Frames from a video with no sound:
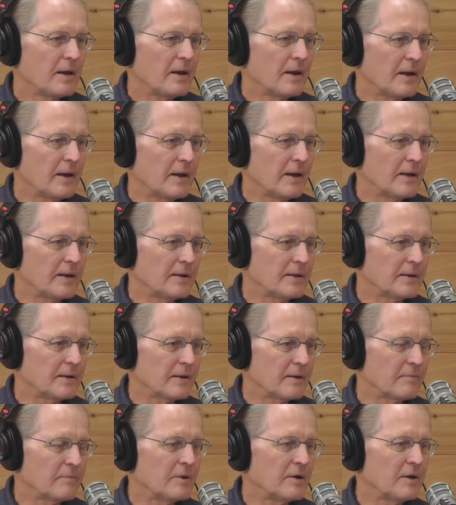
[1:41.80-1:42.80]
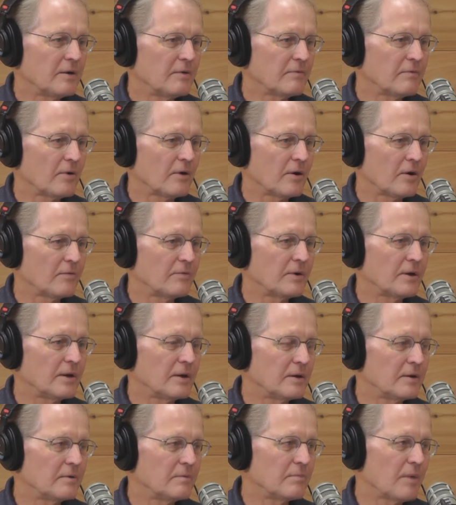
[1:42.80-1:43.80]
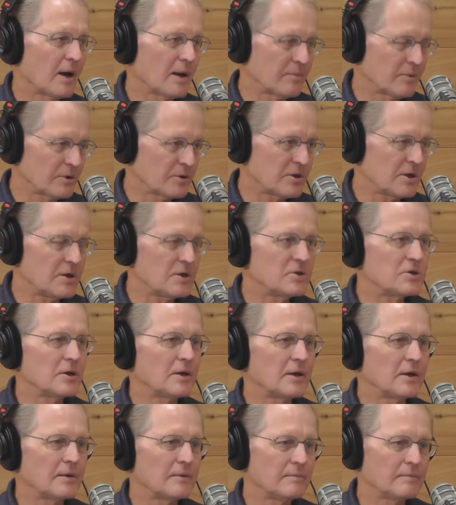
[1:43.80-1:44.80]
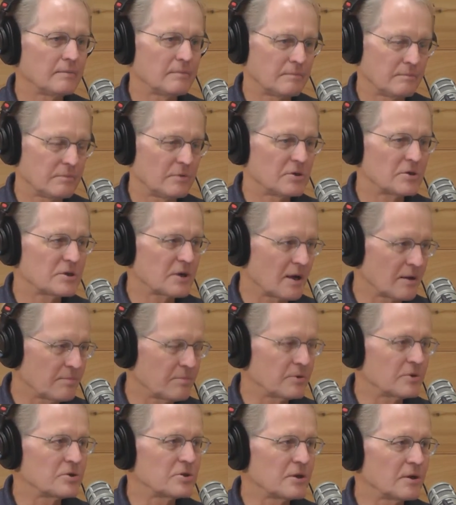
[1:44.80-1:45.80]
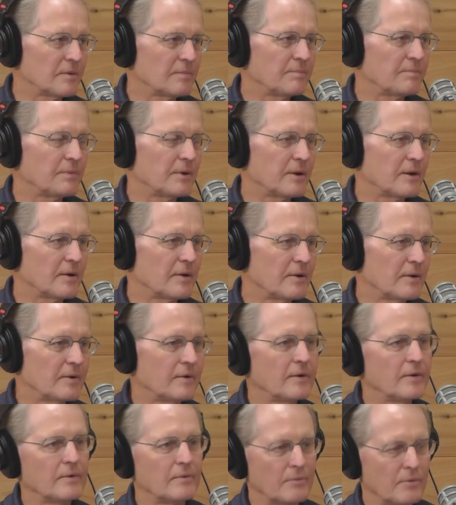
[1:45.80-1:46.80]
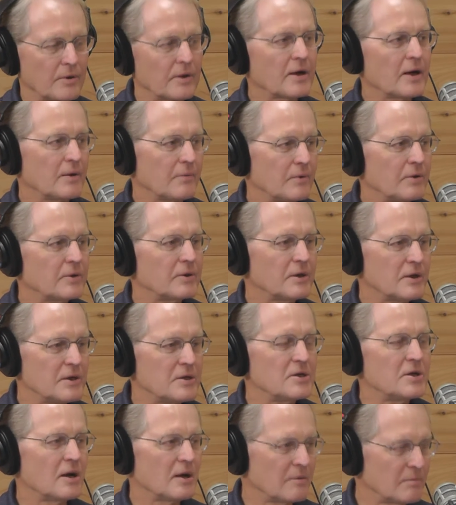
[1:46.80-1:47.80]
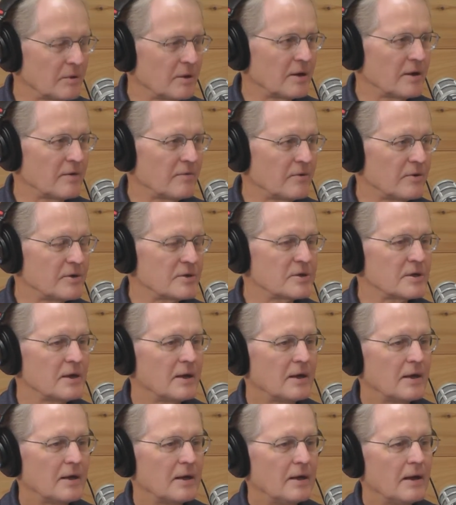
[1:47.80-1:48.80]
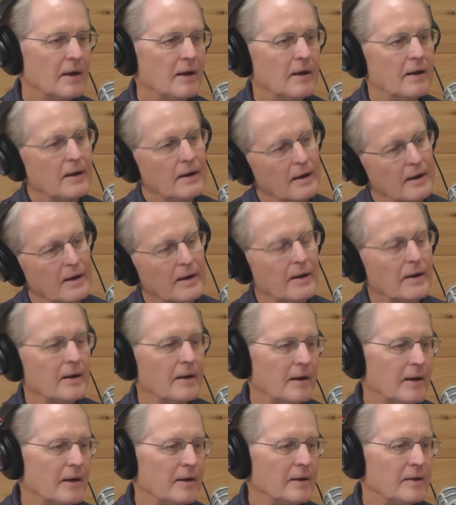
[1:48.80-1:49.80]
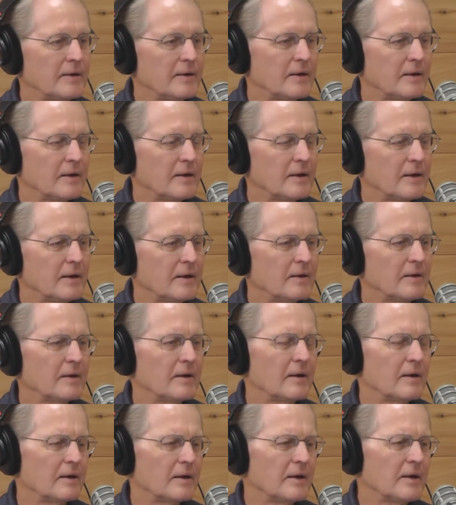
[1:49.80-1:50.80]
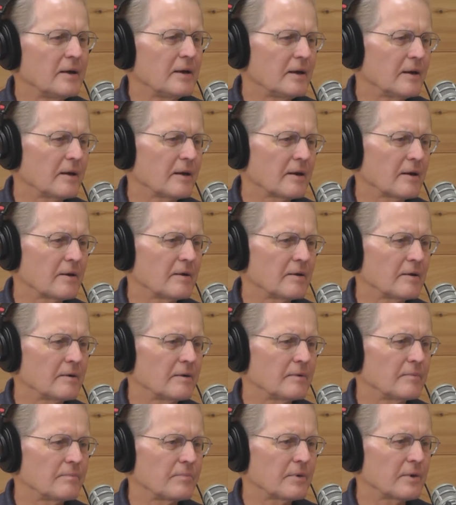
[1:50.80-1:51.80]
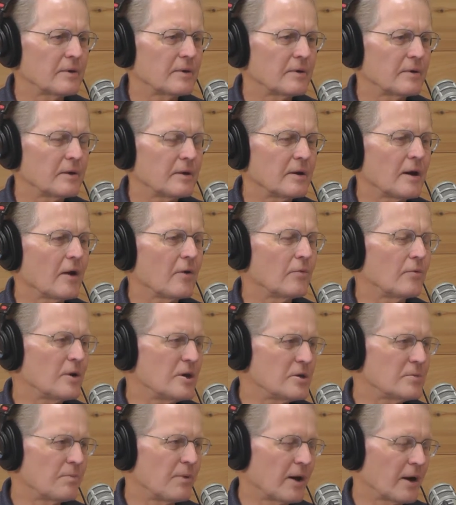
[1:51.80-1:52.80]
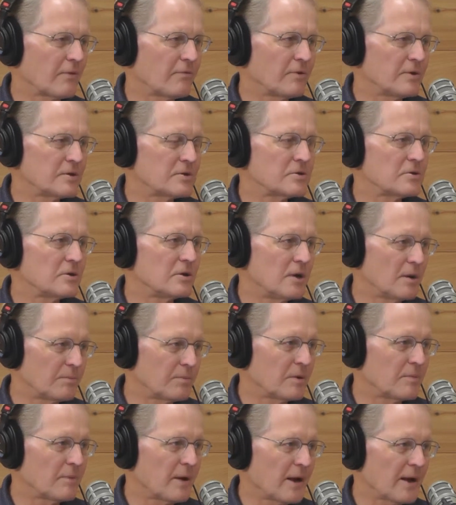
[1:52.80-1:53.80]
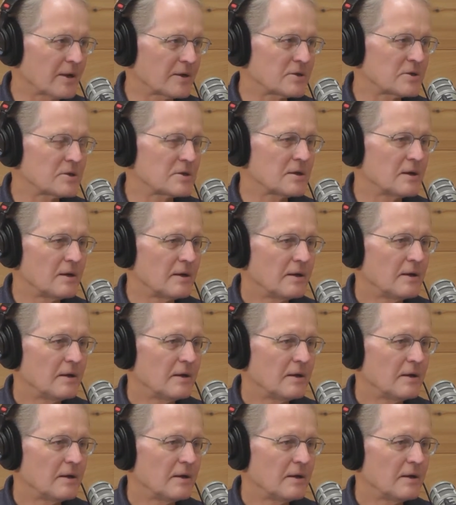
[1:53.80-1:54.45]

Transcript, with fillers: and uh, been involved in Bible teaching, discipleship, uh, you know, working with these young believers, uh, and uh, leading like a, a, an outreach breakfast to diplomats.